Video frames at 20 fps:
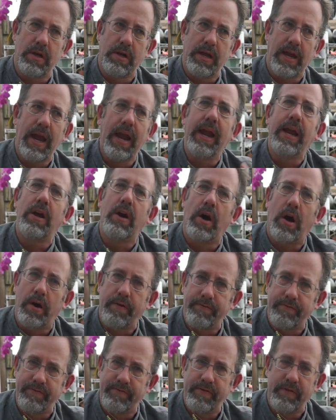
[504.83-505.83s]
hang
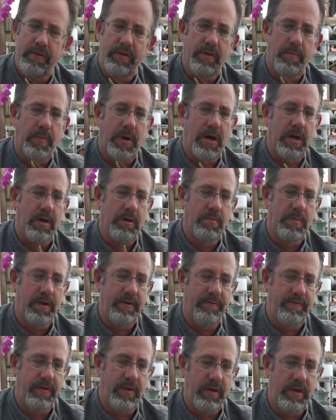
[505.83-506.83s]
off the bottom
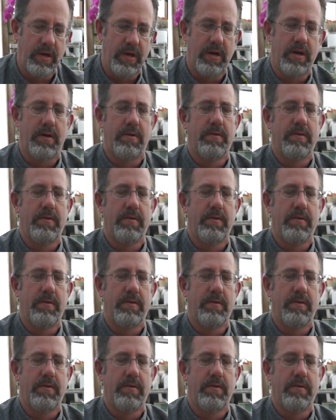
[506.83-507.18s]
of the